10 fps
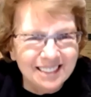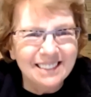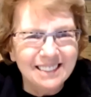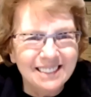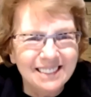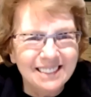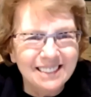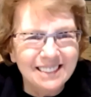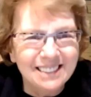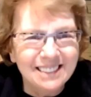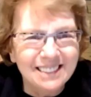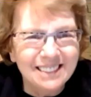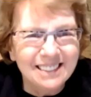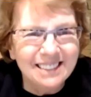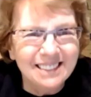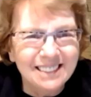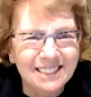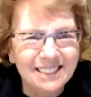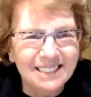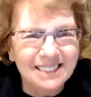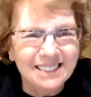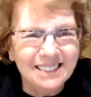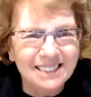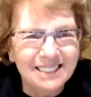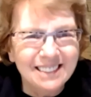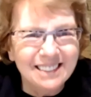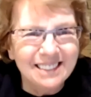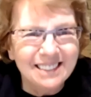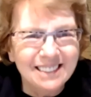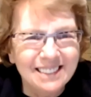Nothing is said.